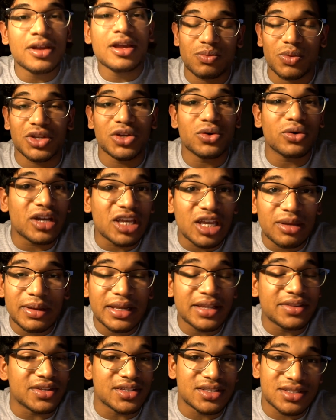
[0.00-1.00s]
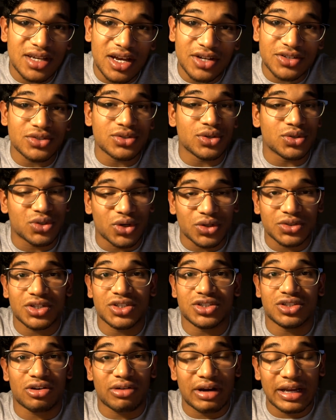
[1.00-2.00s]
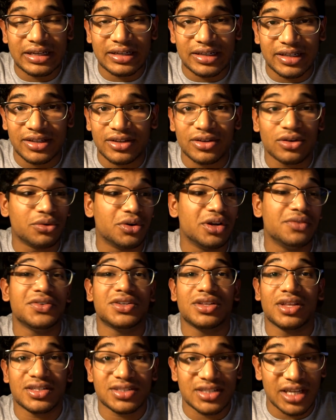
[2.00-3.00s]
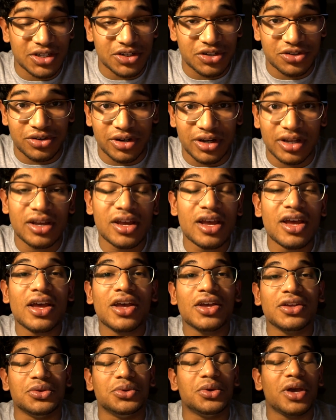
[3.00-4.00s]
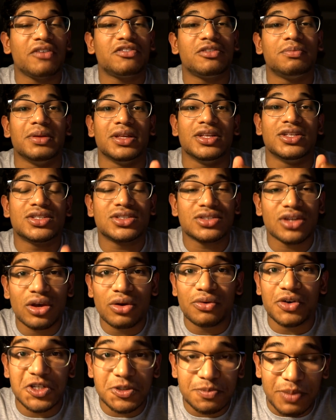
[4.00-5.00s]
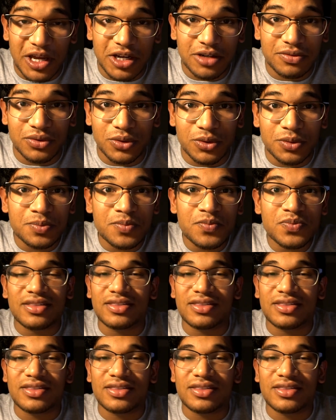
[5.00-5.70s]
When you are emailing these surgeons or doctors directly or even to their secretary, you have to be so respectful.